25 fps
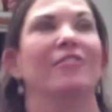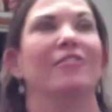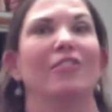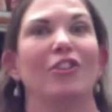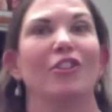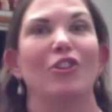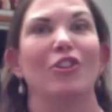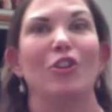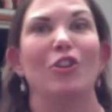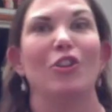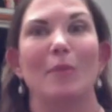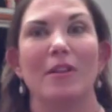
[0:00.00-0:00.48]

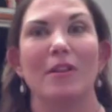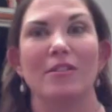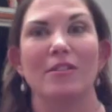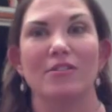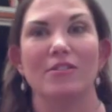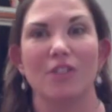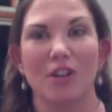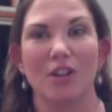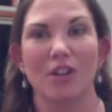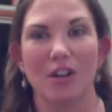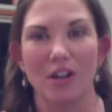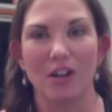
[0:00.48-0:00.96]
humans
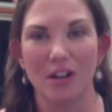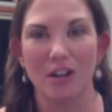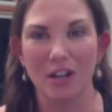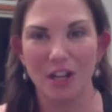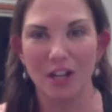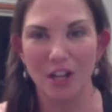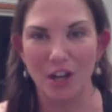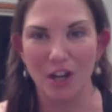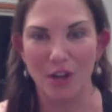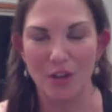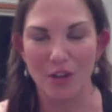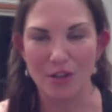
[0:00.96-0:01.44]
are, you
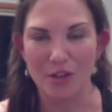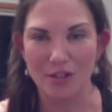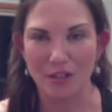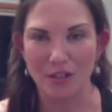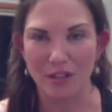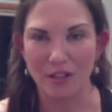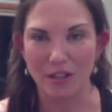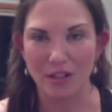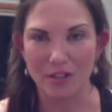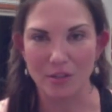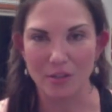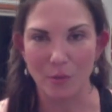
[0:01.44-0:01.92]
know,
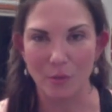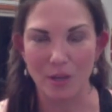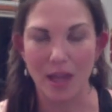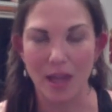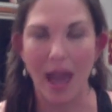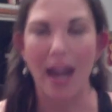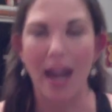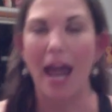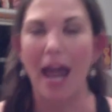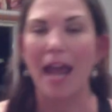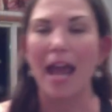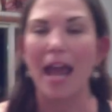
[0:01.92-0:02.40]
and
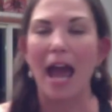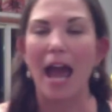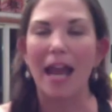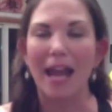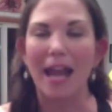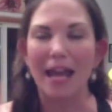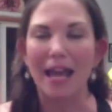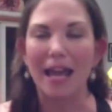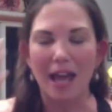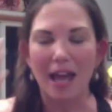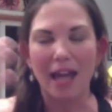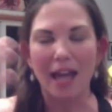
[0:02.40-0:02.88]

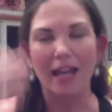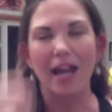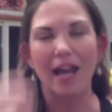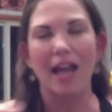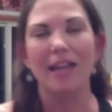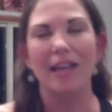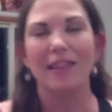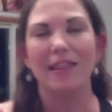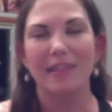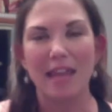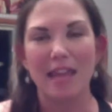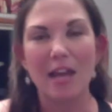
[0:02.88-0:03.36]

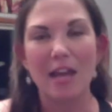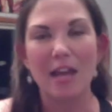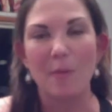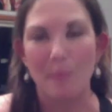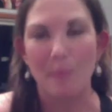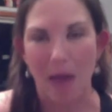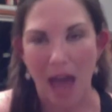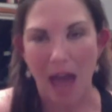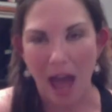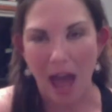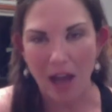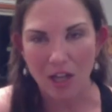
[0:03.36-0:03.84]
I think
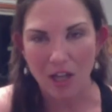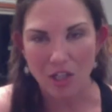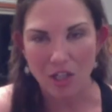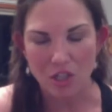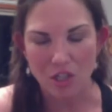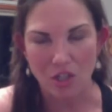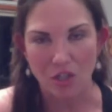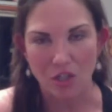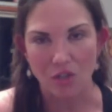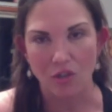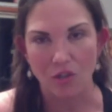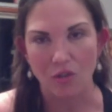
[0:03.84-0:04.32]
back to,
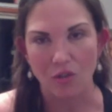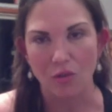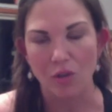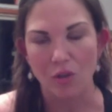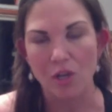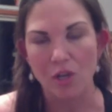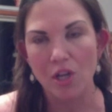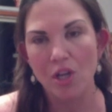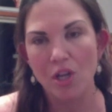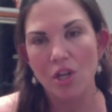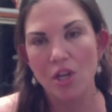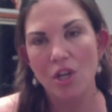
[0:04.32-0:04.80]

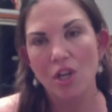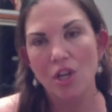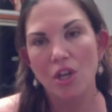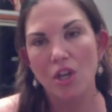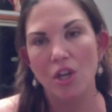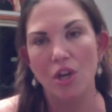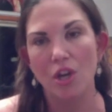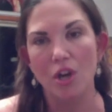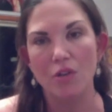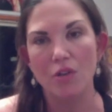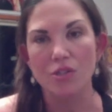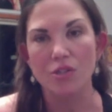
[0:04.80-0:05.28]
you
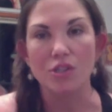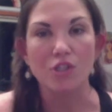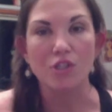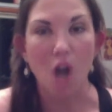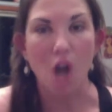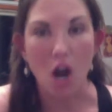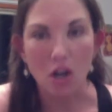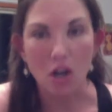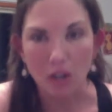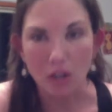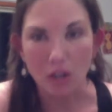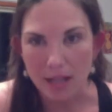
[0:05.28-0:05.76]
know,
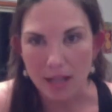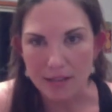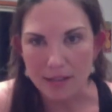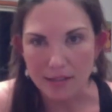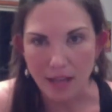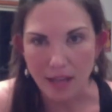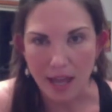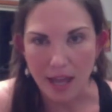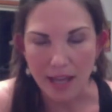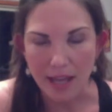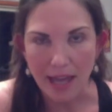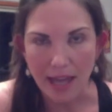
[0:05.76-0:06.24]
starlets
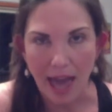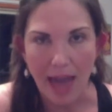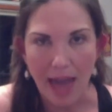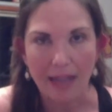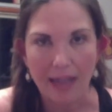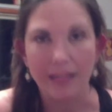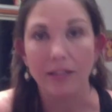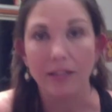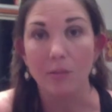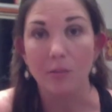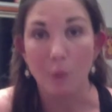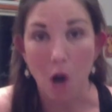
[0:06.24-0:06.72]
like Hedy
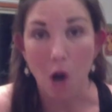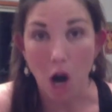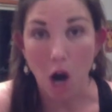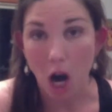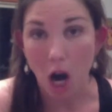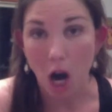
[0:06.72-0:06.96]
Lamarr,